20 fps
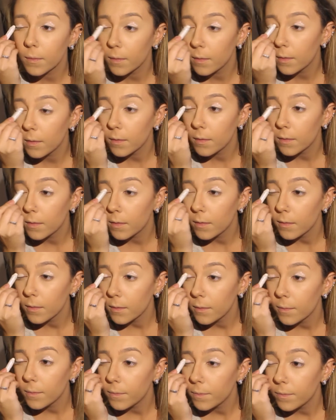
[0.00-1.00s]
And what this
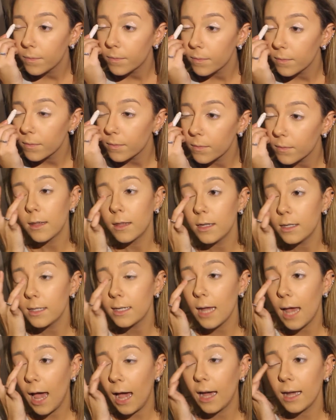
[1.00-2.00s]
does,
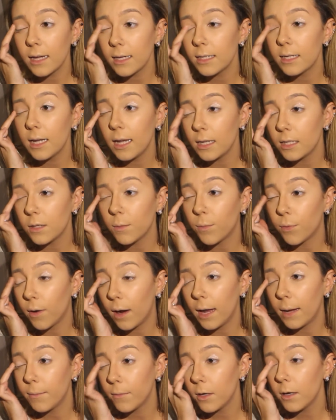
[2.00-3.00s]
this acts as a
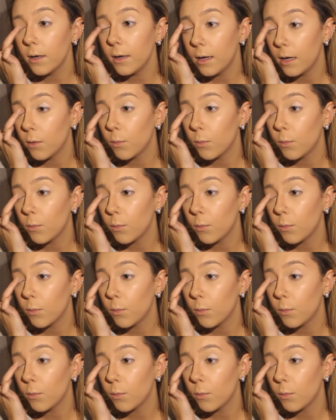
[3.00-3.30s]
primer.